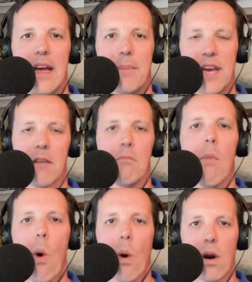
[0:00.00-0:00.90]
pick
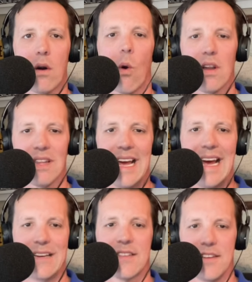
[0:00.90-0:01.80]
more or
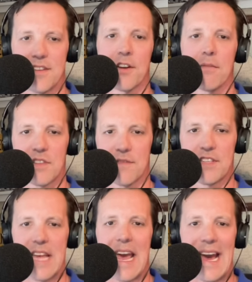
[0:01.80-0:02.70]
less in terms of
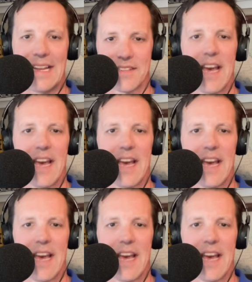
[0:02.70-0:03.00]
stats.